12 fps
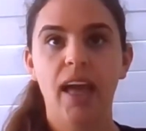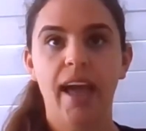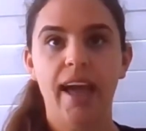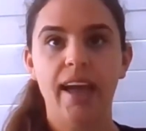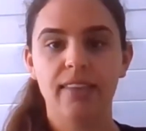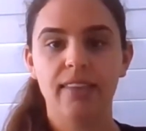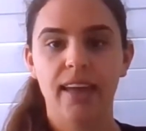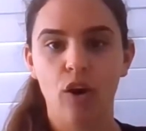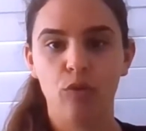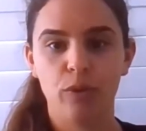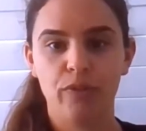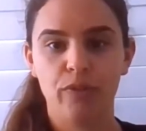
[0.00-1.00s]
and the
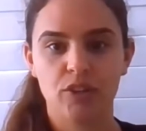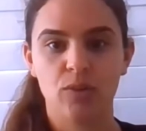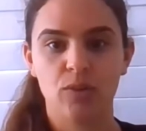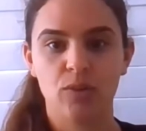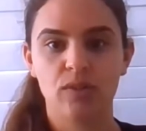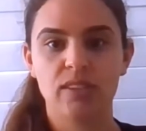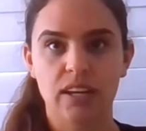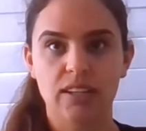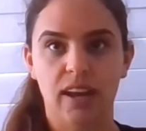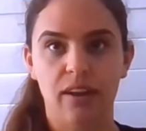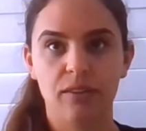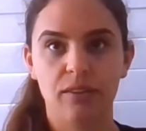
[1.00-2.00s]
health professional
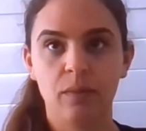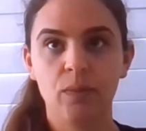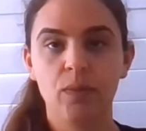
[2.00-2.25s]
detail.